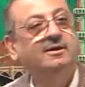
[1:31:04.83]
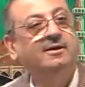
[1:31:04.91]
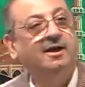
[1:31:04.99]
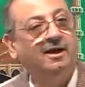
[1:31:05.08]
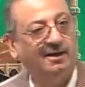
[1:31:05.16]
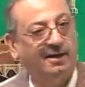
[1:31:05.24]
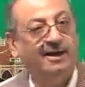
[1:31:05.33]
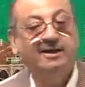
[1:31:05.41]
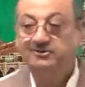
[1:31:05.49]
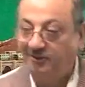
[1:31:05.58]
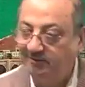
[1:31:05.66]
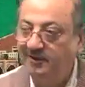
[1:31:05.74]
Allah has
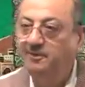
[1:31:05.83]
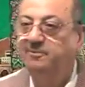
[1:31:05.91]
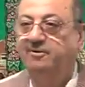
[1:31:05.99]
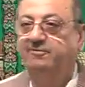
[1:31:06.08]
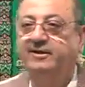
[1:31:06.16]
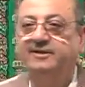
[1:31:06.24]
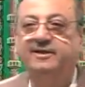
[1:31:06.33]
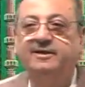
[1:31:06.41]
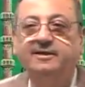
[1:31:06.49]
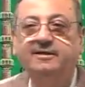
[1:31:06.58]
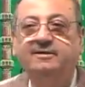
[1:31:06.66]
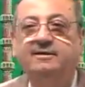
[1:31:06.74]
already perfected
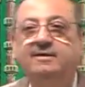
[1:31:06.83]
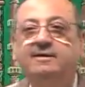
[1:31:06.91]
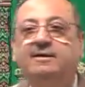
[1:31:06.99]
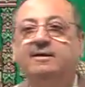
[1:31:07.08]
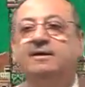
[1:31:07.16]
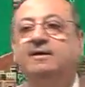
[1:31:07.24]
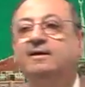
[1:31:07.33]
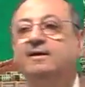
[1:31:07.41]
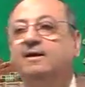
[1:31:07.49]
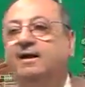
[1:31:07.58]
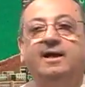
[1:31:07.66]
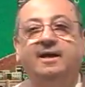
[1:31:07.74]
it.
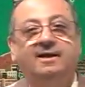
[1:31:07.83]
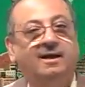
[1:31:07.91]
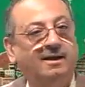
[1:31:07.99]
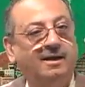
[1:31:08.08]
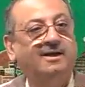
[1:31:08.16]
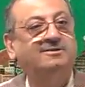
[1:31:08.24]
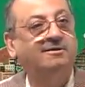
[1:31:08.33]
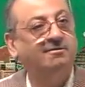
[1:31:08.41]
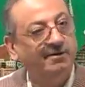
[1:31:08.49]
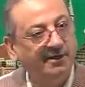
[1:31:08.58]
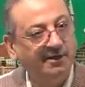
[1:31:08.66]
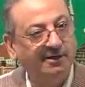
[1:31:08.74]
And Allah has
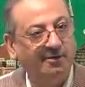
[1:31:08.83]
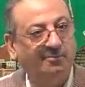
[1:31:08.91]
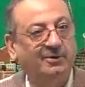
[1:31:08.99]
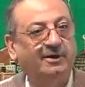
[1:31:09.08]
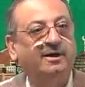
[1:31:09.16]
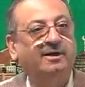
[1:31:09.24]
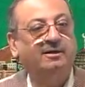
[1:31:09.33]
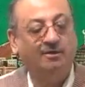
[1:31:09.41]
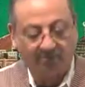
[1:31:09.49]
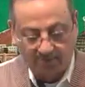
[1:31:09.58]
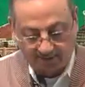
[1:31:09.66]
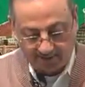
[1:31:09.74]
already completed the
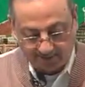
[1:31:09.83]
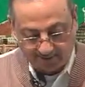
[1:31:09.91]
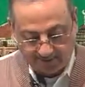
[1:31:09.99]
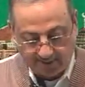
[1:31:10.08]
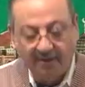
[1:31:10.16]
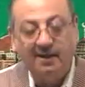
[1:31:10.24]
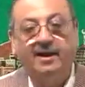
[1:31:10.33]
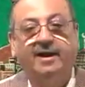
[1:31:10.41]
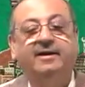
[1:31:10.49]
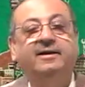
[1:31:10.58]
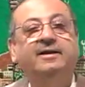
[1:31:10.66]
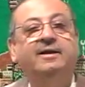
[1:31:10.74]
Qur'an.
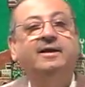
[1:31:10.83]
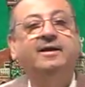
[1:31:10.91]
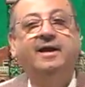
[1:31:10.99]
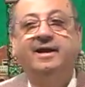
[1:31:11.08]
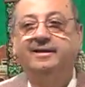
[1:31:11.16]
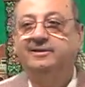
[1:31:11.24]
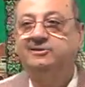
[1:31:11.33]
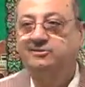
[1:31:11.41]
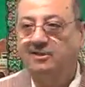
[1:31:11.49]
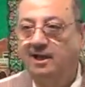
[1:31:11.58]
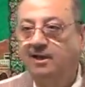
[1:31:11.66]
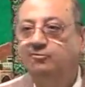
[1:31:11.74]
And
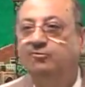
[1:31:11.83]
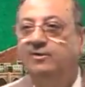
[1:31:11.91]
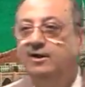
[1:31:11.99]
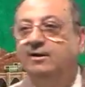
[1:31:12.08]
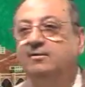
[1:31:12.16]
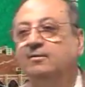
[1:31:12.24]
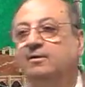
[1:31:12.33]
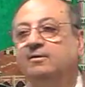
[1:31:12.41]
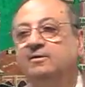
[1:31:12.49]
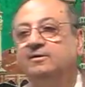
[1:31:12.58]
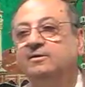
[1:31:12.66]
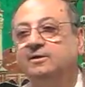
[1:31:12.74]
Islam will,
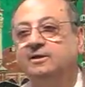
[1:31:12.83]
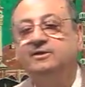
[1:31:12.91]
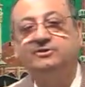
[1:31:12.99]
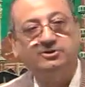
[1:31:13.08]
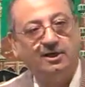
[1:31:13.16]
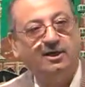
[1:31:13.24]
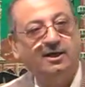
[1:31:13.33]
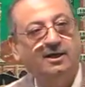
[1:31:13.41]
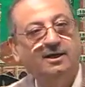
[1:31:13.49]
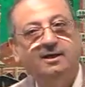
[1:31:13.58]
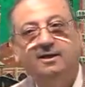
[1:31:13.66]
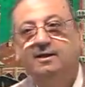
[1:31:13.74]
inshallah,
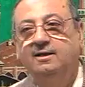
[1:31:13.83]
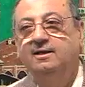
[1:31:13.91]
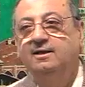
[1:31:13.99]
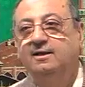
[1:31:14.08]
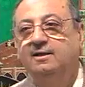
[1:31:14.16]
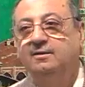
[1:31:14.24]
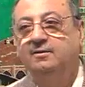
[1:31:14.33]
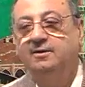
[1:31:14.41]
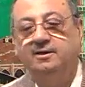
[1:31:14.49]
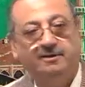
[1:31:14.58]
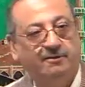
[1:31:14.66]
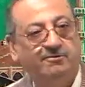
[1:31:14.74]

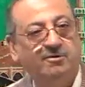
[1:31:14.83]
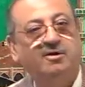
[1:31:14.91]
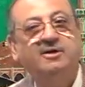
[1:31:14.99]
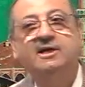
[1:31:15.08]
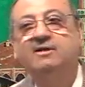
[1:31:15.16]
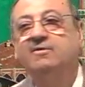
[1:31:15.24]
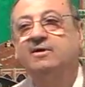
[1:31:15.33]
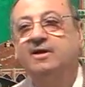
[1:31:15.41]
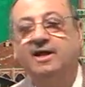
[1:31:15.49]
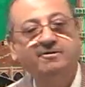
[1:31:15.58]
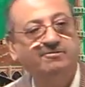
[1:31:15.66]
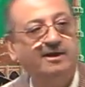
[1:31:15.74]
if not in our
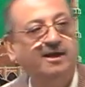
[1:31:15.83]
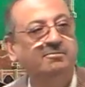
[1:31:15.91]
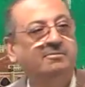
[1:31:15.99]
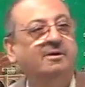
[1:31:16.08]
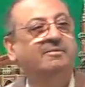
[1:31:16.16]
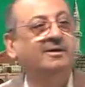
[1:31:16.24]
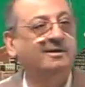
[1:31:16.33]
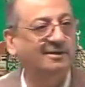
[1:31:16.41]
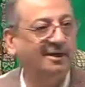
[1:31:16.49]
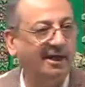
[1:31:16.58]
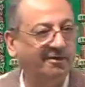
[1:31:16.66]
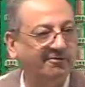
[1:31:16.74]
lifetime, maybe in the
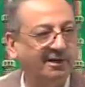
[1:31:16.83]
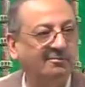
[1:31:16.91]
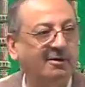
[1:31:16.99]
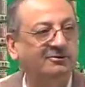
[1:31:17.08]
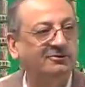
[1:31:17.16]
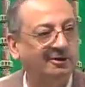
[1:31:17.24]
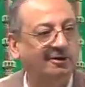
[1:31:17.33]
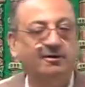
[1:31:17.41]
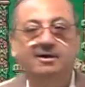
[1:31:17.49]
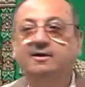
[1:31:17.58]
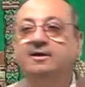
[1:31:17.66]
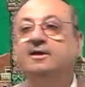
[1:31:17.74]
lifetime of children,
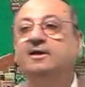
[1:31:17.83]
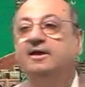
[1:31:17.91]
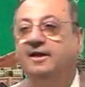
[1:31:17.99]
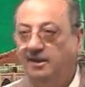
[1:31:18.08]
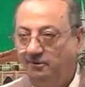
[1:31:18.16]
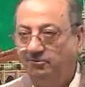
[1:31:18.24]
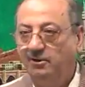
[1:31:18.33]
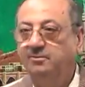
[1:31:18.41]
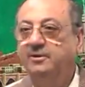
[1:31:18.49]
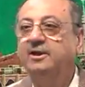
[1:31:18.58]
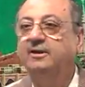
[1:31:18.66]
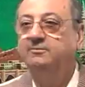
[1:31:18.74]
it will
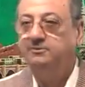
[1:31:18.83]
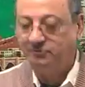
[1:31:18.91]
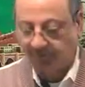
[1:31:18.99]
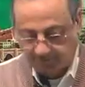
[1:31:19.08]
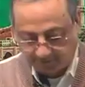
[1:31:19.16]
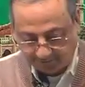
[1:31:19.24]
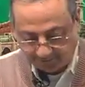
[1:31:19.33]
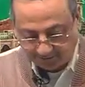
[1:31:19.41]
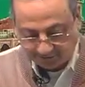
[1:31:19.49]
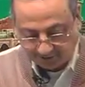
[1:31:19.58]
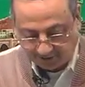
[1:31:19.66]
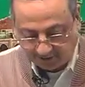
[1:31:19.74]
become supreme,
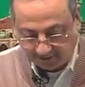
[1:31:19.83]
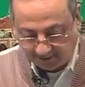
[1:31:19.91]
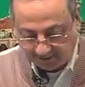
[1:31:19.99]
inshallah.